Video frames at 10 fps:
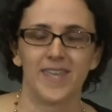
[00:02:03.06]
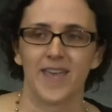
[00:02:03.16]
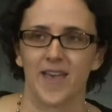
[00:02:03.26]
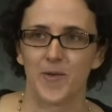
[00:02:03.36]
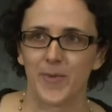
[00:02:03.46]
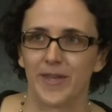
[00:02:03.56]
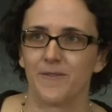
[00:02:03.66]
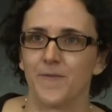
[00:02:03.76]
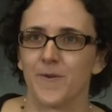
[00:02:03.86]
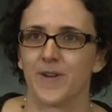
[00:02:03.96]
I
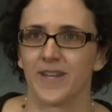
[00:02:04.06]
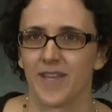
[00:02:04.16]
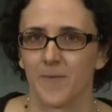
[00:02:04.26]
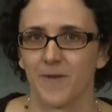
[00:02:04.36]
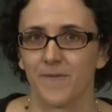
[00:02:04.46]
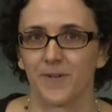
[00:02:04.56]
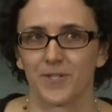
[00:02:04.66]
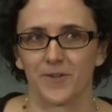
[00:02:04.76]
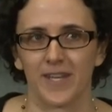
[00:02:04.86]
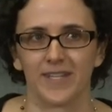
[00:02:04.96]
applied for and got my
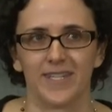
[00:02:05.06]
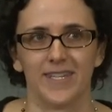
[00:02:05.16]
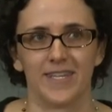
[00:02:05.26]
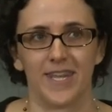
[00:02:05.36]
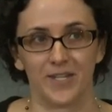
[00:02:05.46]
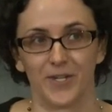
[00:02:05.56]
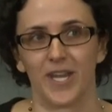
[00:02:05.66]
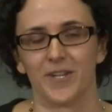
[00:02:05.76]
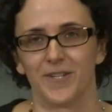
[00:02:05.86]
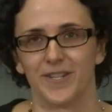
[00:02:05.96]
first grant in
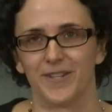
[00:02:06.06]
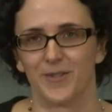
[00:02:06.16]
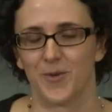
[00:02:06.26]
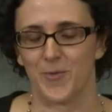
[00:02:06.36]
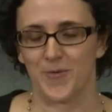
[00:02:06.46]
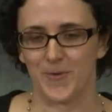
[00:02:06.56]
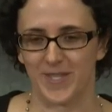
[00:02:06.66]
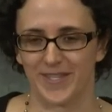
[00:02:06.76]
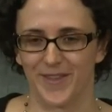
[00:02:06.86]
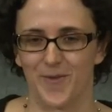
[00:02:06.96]
education. So before
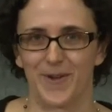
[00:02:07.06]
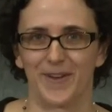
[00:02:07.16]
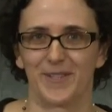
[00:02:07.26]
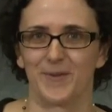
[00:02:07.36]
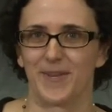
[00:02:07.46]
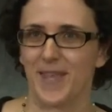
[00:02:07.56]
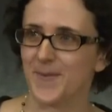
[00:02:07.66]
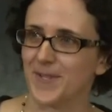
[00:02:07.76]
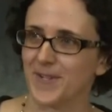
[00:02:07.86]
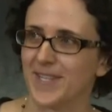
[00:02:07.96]
this, all my grants were in
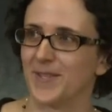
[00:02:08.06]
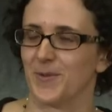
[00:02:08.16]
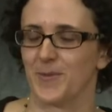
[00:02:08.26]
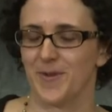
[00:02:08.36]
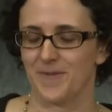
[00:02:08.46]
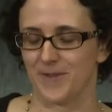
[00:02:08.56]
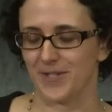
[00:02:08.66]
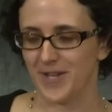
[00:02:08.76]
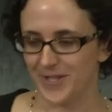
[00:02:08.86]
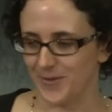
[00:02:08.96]
chemistry, and this was my
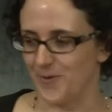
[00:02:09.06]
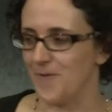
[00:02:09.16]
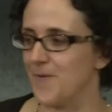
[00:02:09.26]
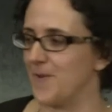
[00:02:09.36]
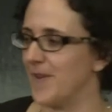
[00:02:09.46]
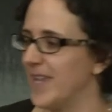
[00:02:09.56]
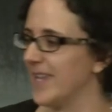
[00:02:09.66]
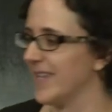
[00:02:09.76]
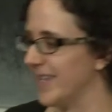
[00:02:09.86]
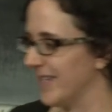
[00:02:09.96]
first sort of
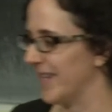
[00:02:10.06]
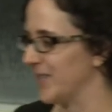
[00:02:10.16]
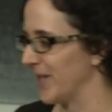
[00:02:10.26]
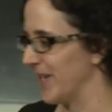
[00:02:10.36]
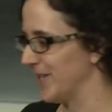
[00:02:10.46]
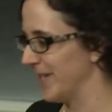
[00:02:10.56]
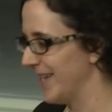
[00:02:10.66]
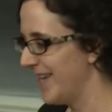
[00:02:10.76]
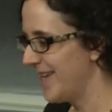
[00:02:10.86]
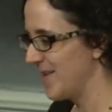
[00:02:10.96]
foray into education.
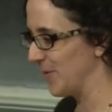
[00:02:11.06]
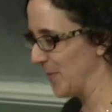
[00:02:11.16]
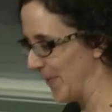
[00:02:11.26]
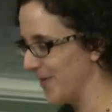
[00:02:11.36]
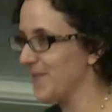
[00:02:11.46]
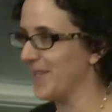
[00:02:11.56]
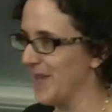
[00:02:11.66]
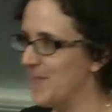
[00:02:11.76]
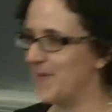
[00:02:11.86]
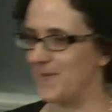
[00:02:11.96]
It was a bit of a
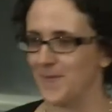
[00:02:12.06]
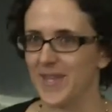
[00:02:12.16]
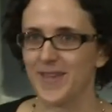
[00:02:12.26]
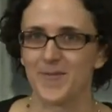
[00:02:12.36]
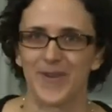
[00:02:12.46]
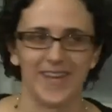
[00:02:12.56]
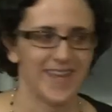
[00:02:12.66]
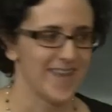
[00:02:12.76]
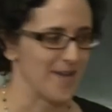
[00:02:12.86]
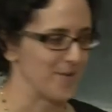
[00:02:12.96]
leap for me, but
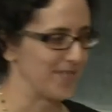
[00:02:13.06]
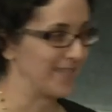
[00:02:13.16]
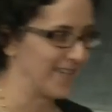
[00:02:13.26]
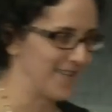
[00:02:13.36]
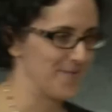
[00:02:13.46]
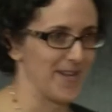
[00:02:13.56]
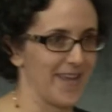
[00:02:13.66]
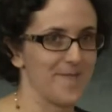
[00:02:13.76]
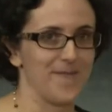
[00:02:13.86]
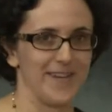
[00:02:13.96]
I was excited when it
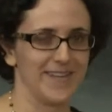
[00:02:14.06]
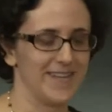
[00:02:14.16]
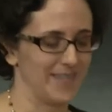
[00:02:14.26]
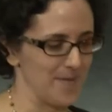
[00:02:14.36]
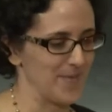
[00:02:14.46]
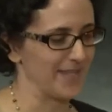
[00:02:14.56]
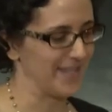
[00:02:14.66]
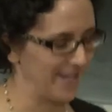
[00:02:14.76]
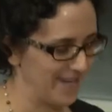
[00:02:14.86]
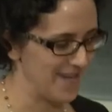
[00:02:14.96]
got funded, and that meant
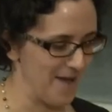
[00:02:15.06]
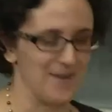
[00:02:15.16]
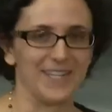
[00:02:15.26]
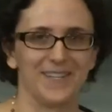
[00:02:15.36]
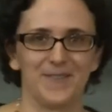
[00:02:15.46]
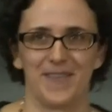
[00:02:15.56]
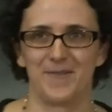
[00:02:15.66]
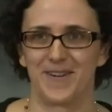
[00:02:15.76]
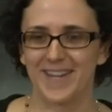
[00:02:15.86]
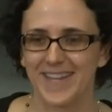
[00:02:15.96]
I now need to do
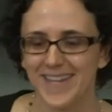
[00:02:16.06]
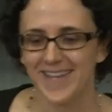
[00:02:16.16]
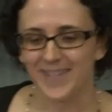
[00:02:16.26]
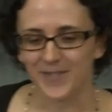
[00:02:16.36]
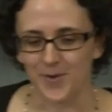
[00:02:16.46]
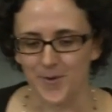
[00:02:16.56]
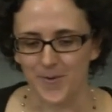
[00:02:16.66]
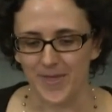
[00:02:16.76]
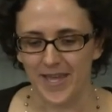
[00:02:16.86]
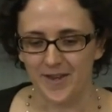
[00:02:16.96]
that work.
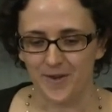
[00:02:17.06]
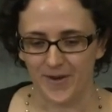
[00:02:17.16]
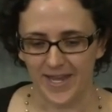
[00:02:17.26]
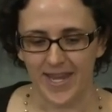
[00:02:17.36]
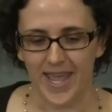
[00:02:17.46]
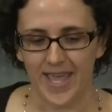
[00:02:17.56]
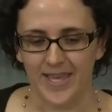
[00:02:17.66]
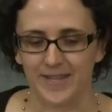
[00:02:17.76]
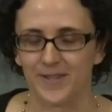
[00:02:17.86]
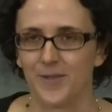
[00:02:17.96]
So that grant
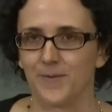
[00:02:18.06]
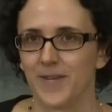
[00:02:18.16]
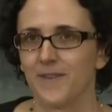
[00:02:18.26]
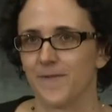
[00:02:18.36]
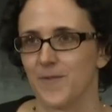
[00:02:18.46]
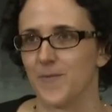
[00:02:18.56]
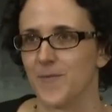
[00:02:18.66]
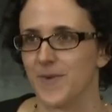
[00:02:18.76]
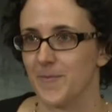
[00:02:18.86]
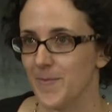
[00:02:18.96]
had three different
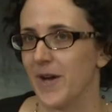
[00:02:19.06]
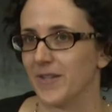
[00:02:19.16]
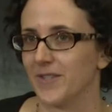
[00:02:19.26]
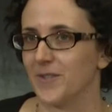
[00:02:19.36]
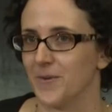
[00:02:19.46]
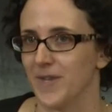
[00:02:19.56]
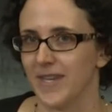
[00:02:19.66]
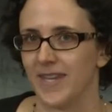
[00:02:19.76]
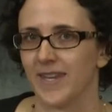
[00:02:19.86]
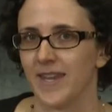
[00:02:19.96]
parts to
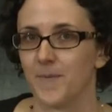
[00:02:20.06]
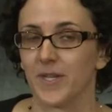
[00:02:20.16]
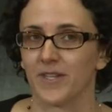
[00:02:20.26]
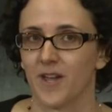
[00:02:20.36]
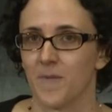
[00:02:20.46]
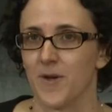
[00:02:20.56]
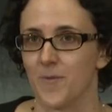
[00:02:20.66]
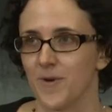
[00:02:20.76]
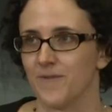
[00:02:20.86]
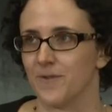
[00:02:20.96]
it, and I'm going to talk about
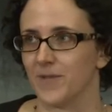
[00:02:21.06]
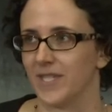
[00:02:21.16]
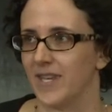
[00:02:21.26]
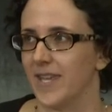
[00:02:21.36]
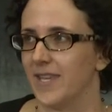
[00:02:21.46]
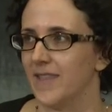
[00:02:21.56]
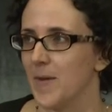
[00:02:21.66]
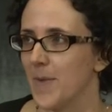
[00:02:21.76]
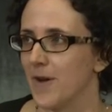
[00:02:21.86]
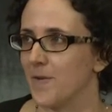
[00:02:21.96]
one of those today, and
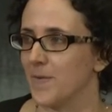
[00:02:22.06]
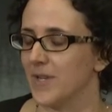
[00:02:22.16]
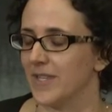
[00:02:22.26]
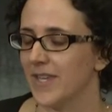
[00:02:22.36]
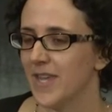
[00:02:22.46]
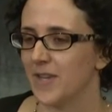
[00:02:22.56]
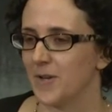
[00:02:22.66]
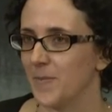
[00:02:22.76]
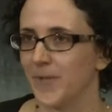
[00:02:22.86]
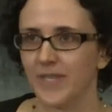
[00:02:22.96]
that part was
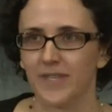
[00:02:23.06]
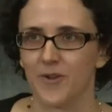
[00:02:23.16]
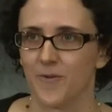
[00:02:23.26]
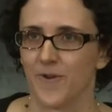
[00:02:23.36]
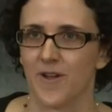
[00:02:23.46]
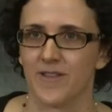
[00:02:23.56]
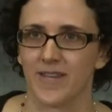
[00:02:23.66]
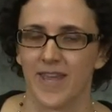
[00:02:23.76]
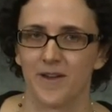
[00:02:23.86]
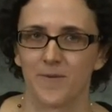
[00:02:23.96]
completely
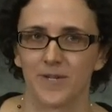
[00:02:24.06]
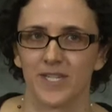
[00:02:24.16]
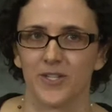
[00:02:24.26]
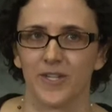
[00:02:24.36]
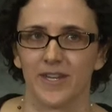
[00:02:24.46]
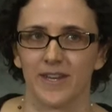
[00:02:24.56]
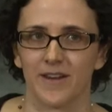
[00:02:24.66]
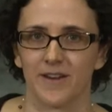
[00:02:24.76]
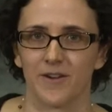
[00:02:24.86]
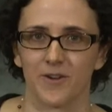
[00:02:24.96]
overhauling how we're teaching
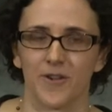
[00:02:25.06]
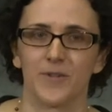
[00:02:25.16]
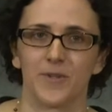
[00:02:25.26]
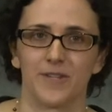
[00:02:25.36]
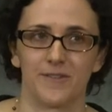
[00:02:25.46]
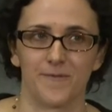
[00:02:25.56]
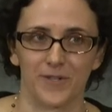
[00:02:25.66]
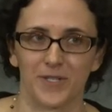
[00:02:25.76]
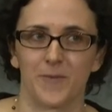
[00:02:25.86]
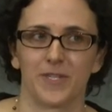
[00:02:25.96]
our undergraduate
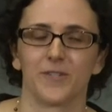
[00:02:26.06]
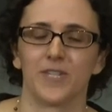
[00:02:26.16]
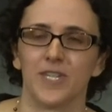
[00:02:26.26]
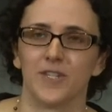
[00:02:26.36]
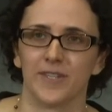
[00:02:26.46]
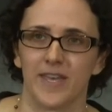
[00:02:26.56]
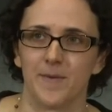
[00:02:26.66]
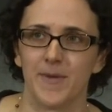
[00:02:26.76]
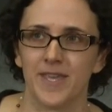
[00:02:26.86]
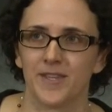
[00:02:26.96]
first semester teaching
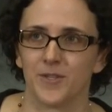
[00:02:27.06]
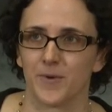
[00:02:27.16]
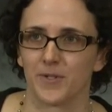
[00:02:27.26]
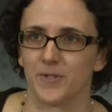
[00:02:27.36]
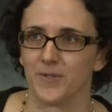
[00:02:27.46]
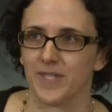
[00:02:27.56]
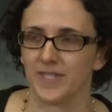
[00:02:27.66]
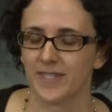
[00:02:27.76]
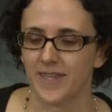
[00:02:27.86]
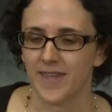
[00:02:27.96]
lab to our
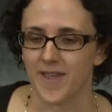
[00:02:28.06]
students.